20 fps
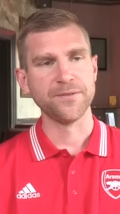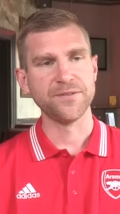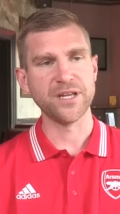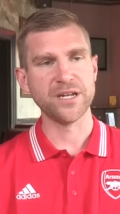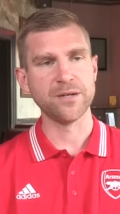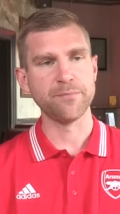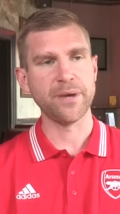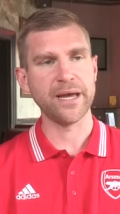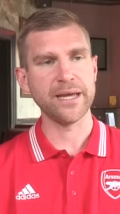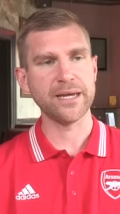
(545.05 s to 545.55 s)

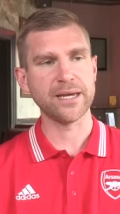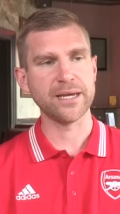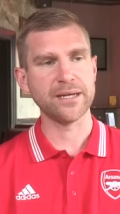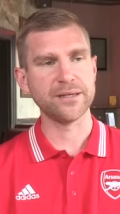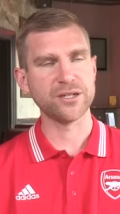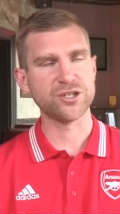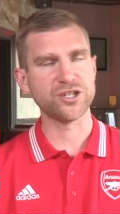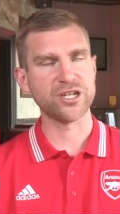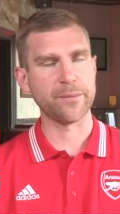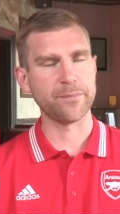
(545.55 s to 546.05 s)
Didn't make it
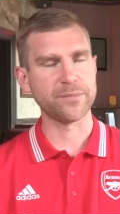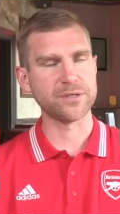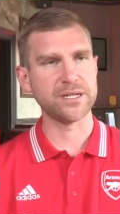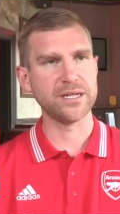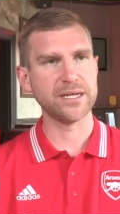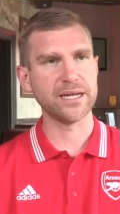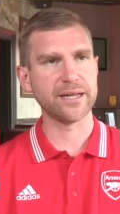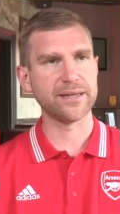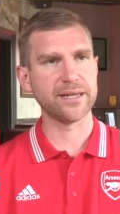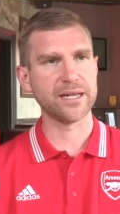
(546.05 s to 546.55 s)
in the Champions
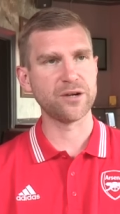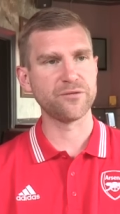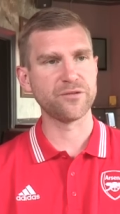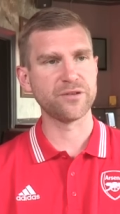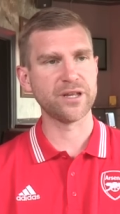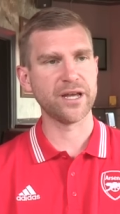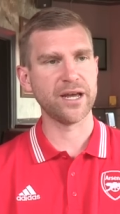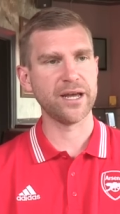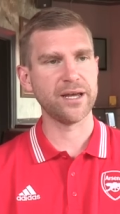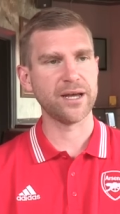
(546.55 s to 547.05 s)
League at the end of the
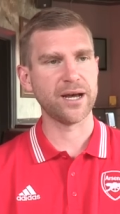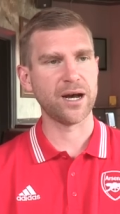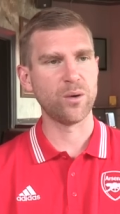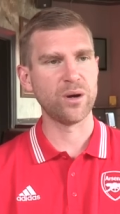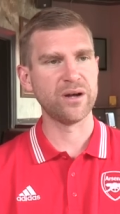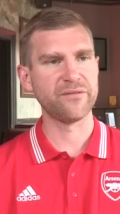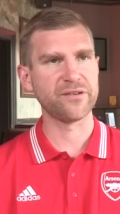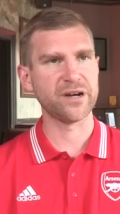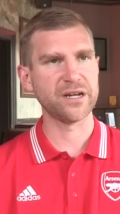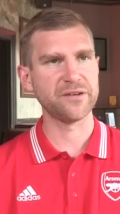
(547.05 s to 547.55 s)
day.
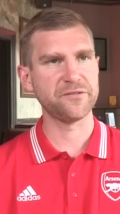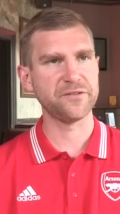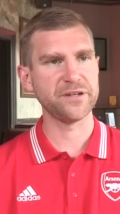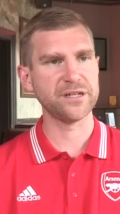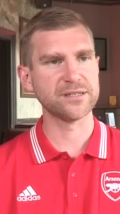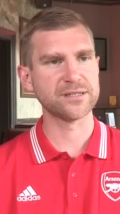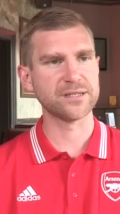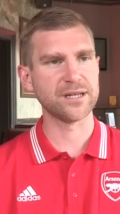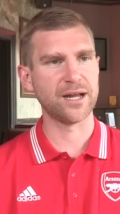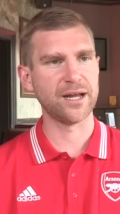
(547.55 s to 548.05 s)
However, it
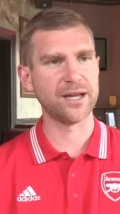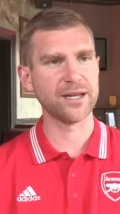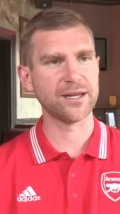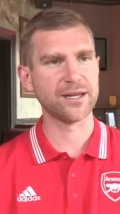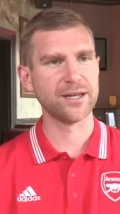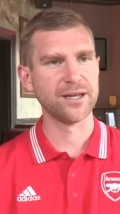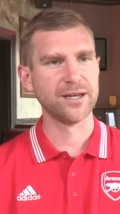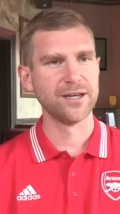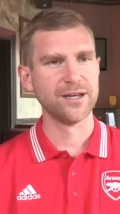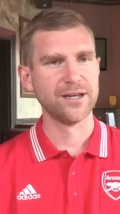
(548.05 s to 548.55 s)
feels like
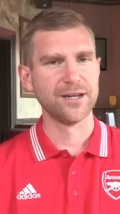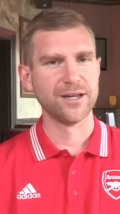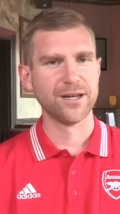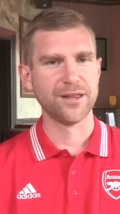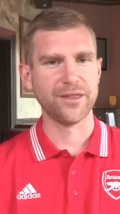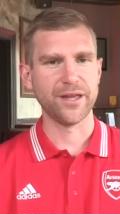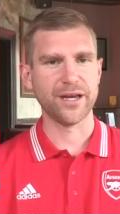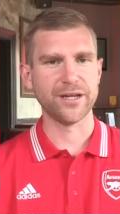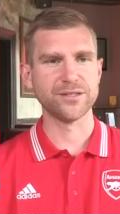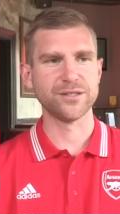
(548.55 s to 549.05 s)

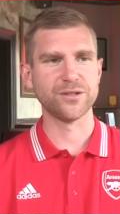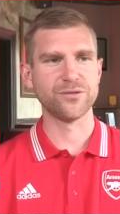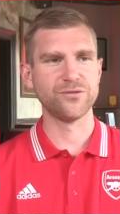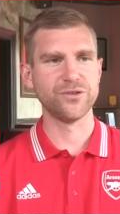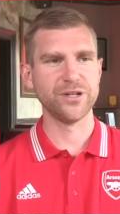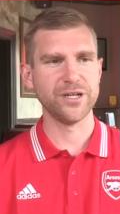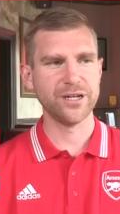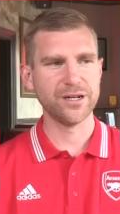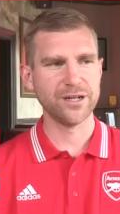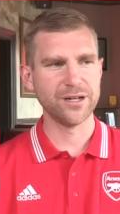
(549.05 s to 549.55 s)
there's a
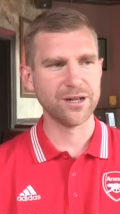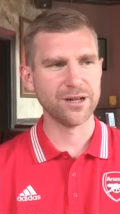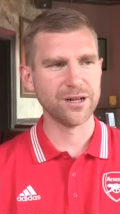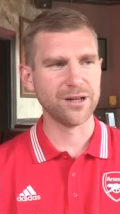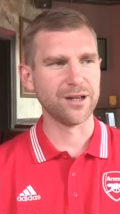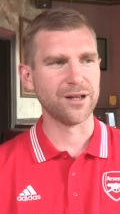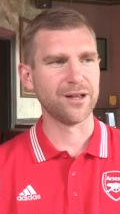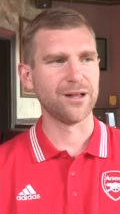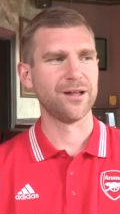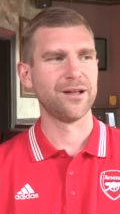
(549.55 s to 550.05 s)

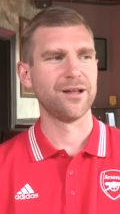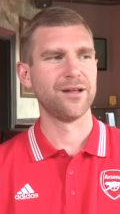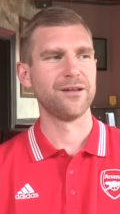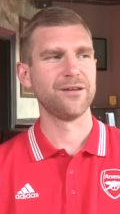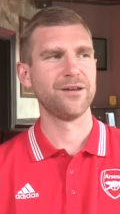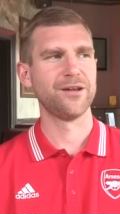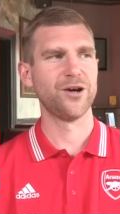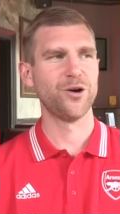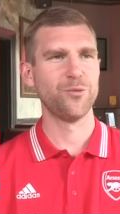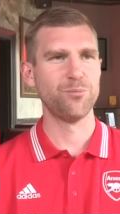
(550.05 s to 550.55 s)
real,
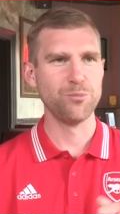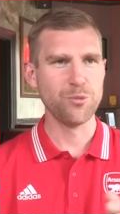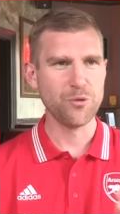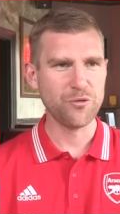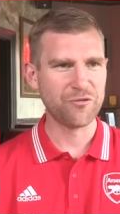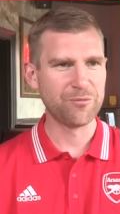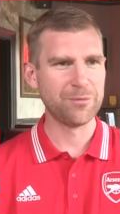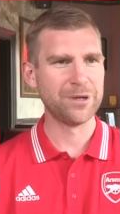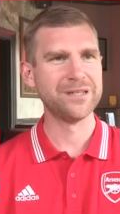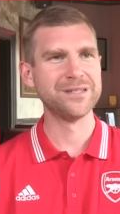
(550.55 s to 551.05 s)
you know,
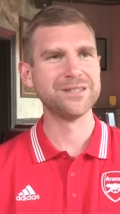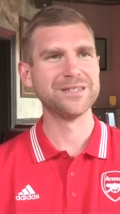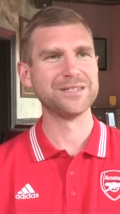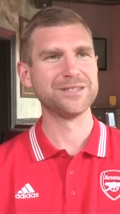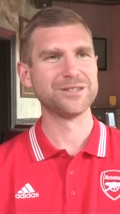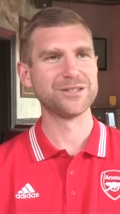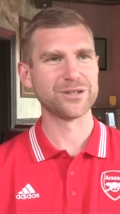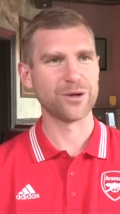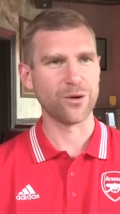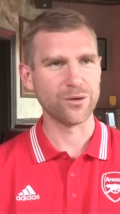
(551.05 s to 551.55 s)
movement
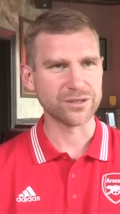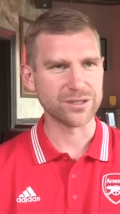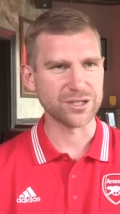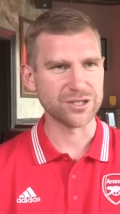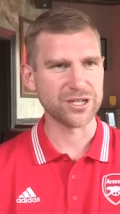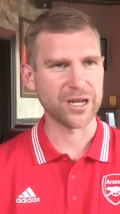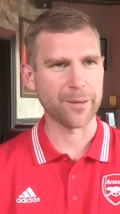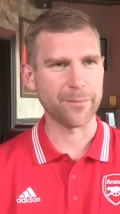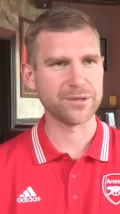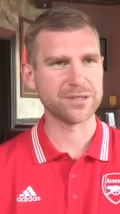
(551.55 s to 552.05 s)
towards the
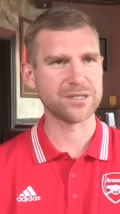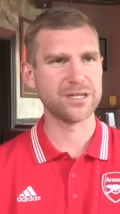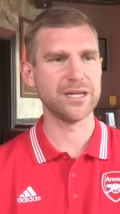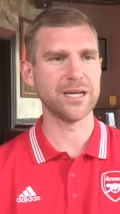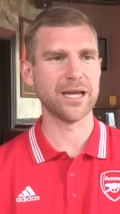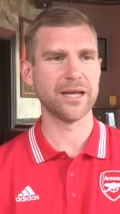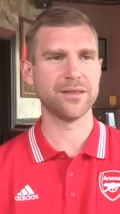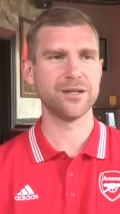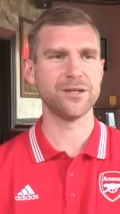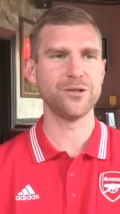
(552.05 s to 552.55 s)
Champions
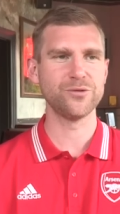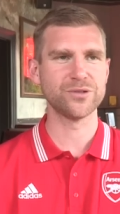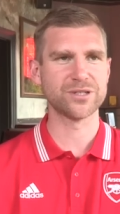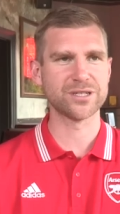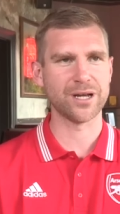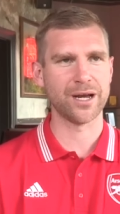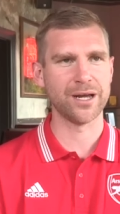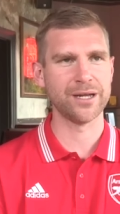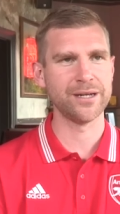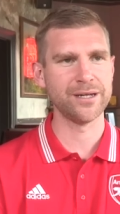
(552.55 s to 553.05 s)
League and the new
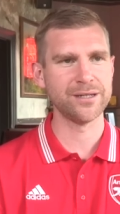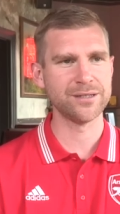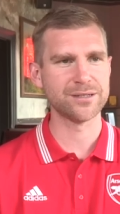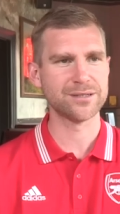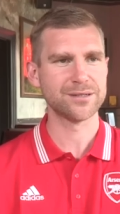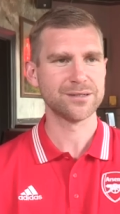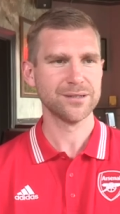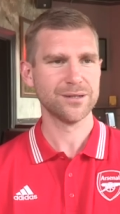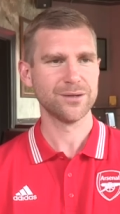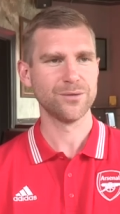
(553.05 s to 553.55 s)

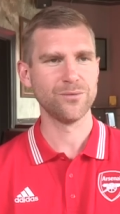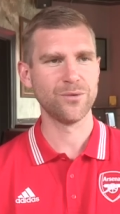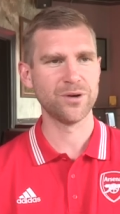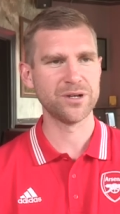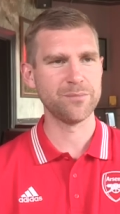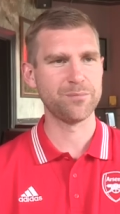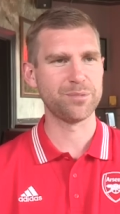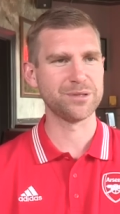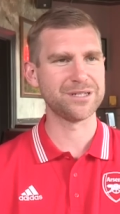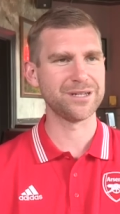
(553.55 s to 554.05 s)
signings,
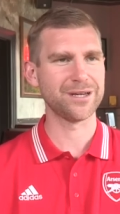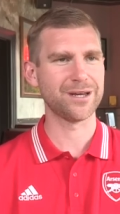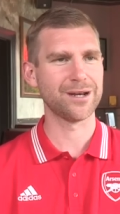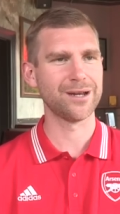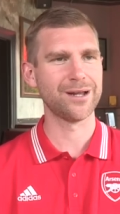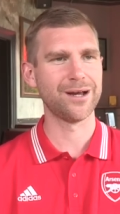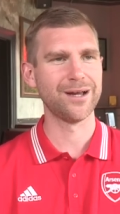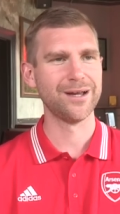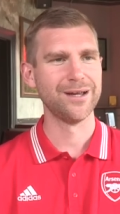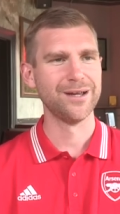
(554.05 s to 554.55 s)
one in
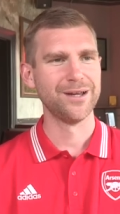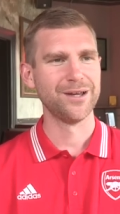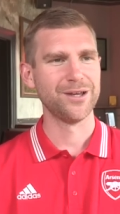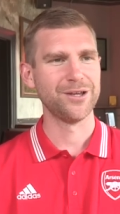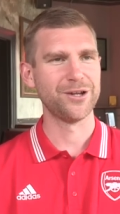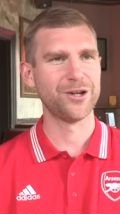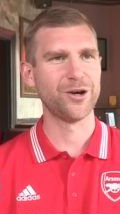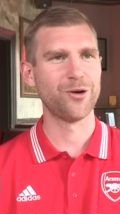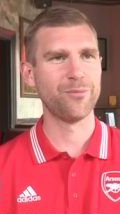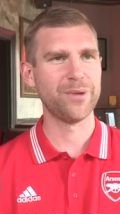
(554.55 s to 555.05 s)
particular,
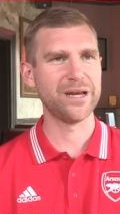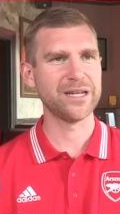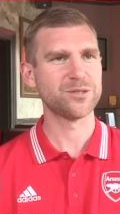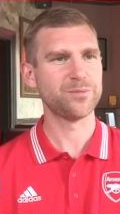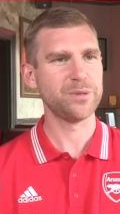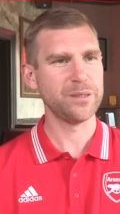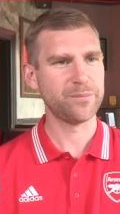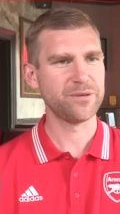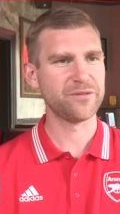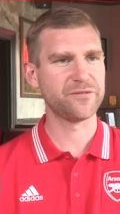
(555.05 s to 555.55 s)
you know, makes
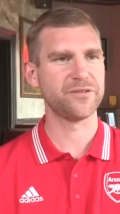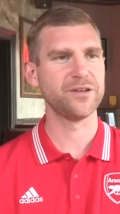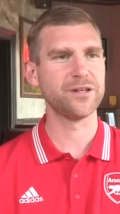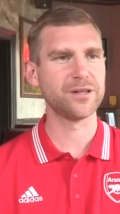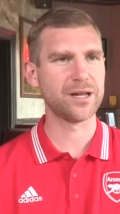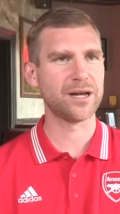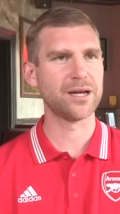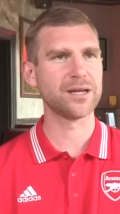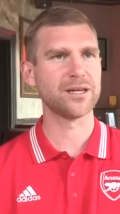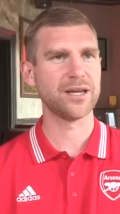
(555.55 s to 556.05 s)
people feel
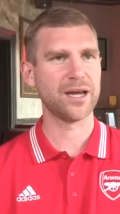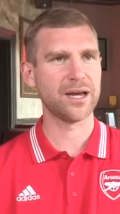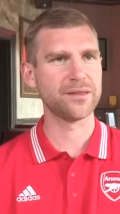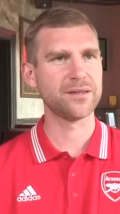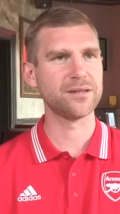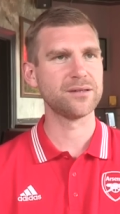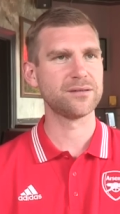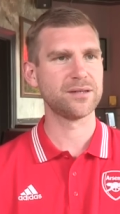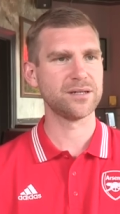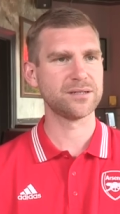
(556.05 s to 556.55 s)
like, yeah,
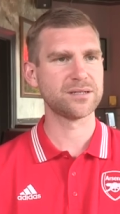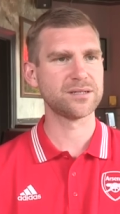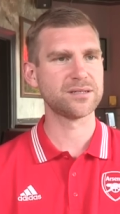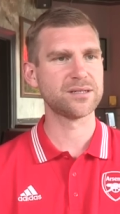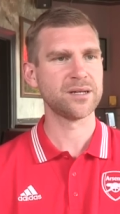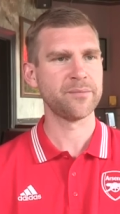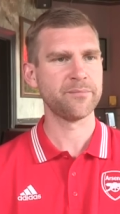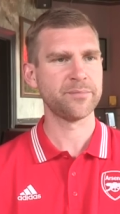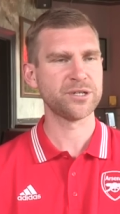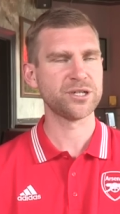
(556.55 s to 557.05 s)
this is
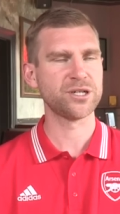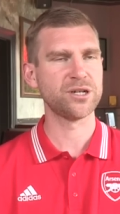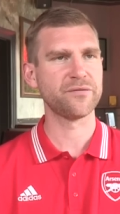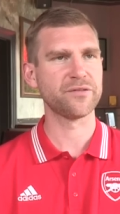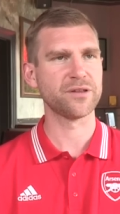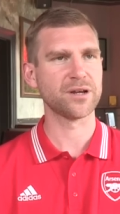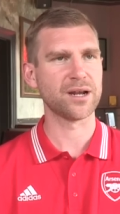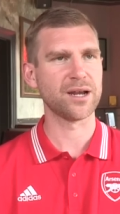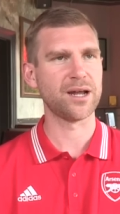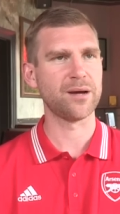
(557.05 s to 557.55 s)
the ambition of
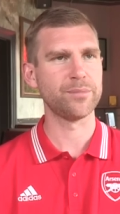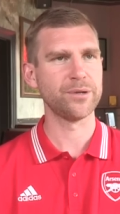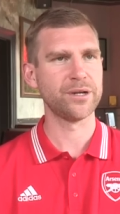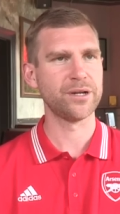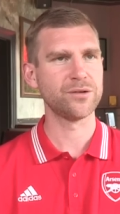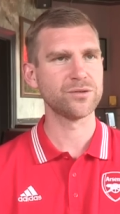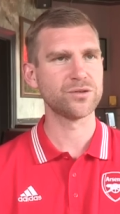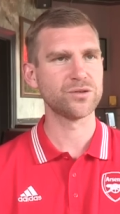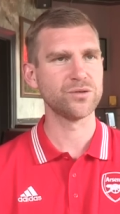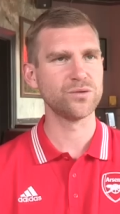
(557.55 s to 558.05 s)
the club, you know, yeah.